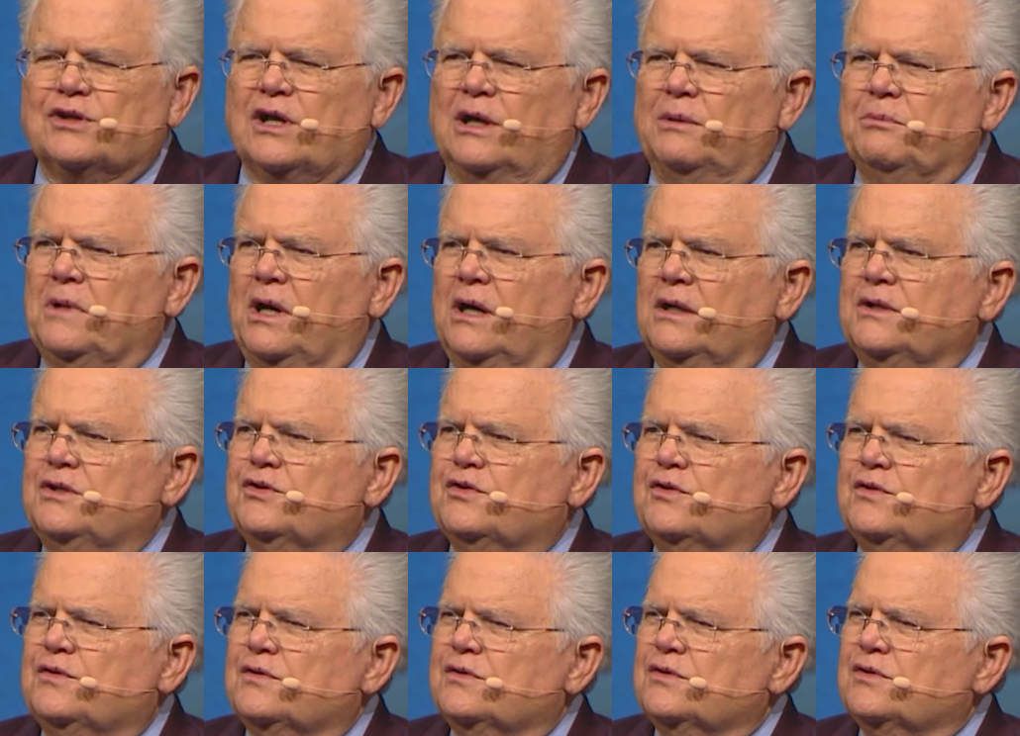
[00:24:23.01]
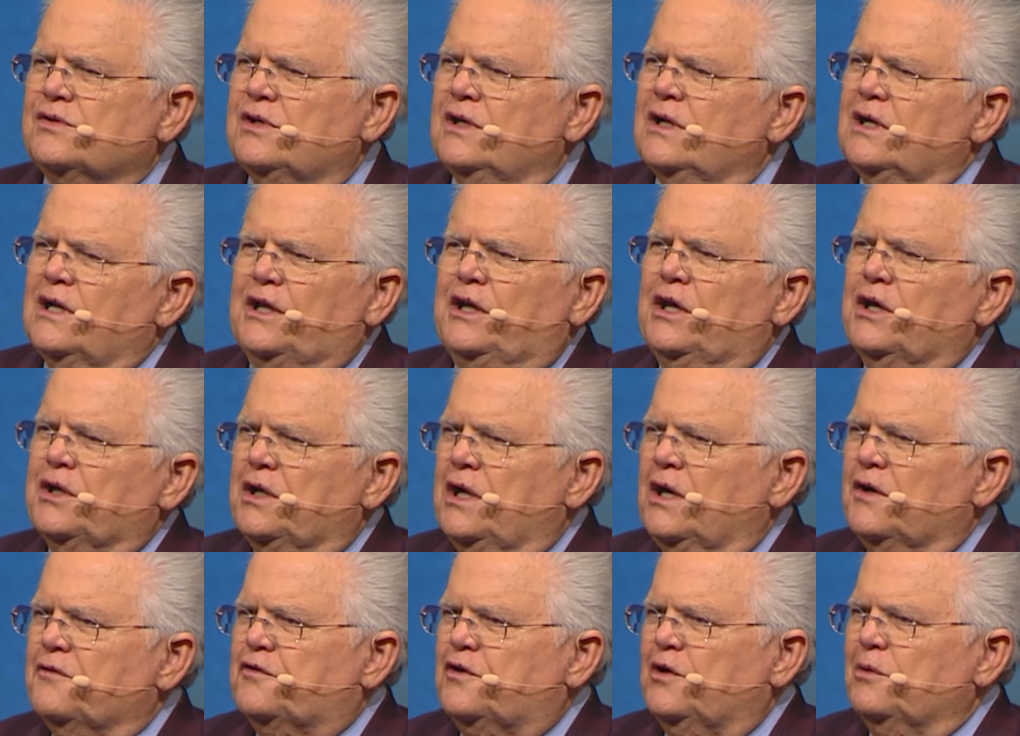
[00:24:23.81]
I'm not silly
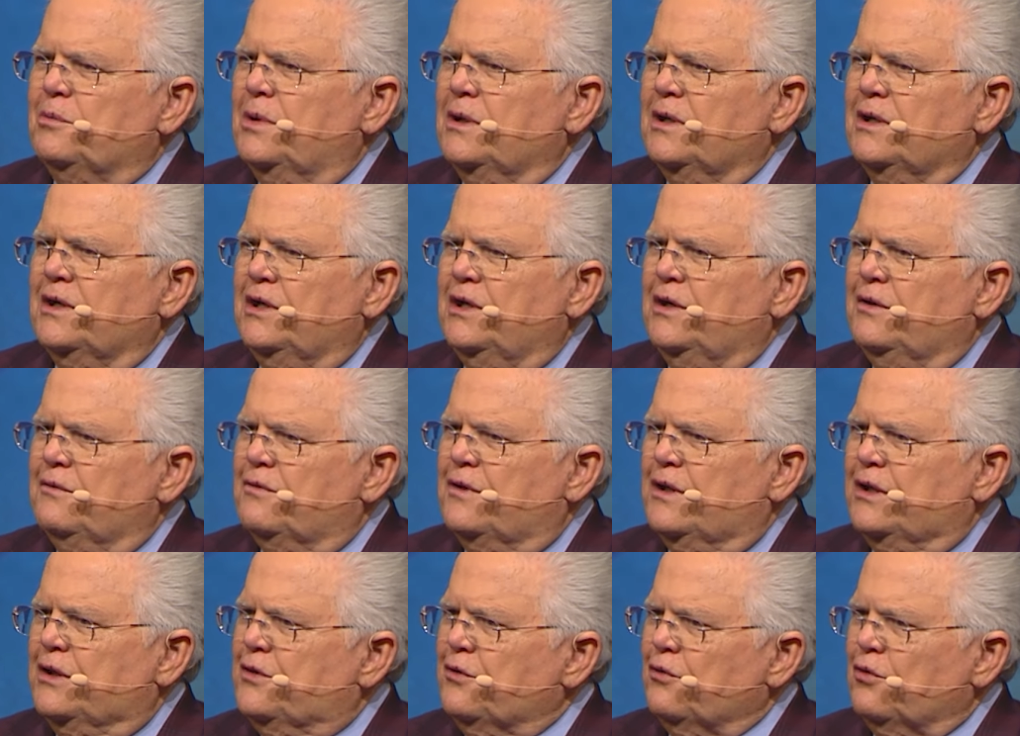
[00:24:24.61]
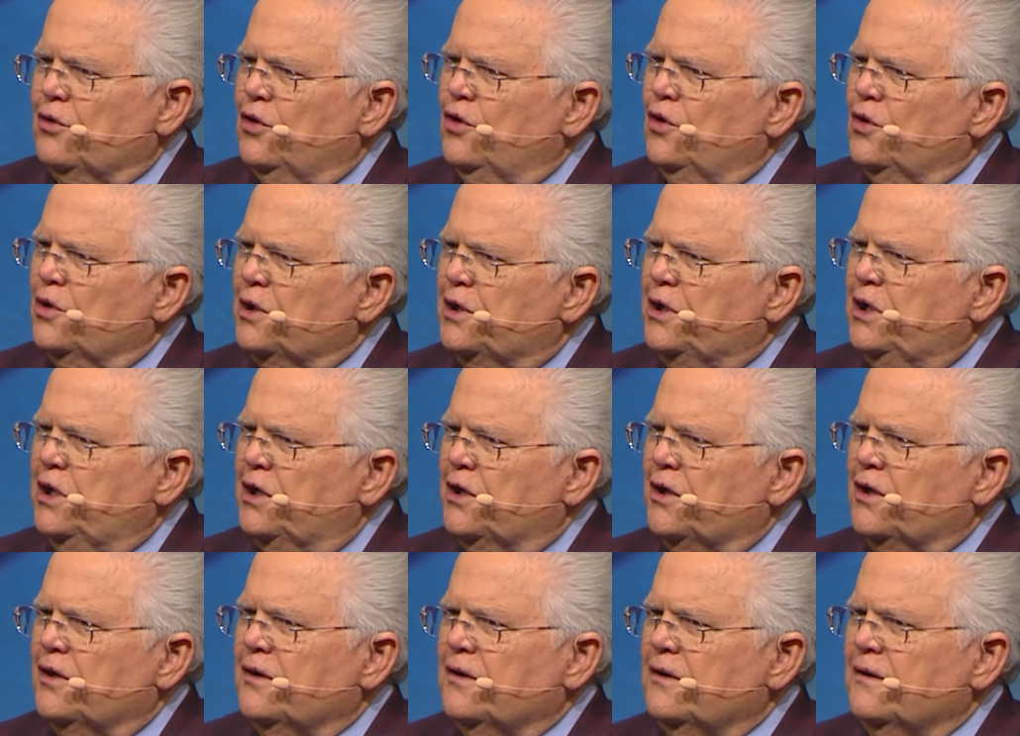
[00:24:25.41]
enough to believe that they're all
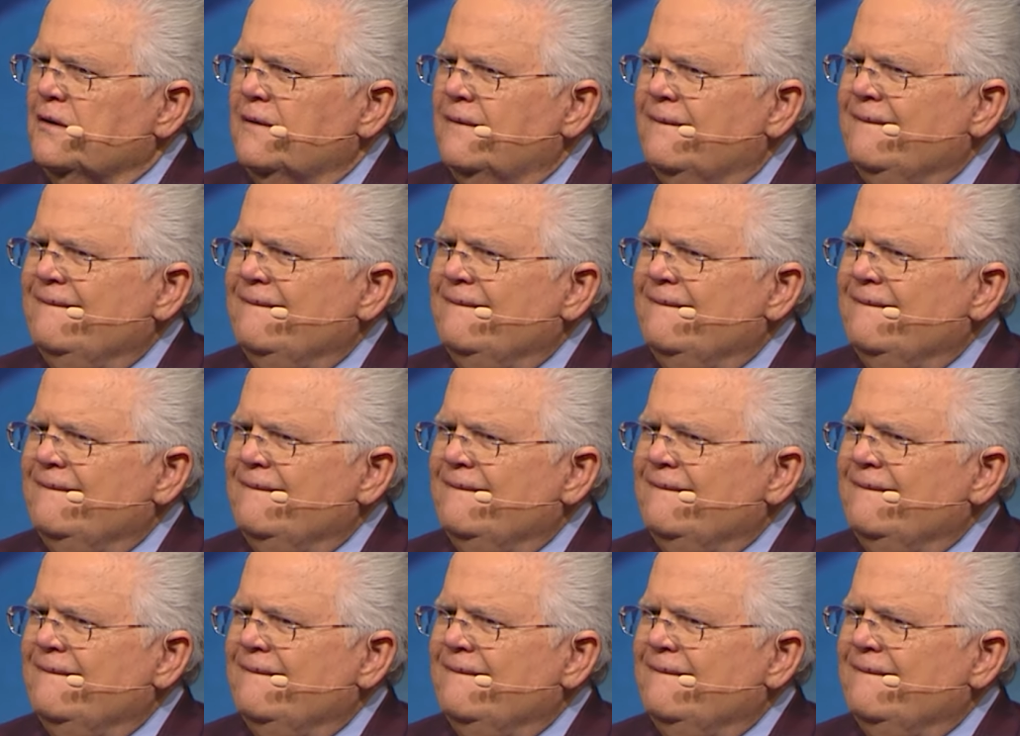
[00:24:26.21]
here.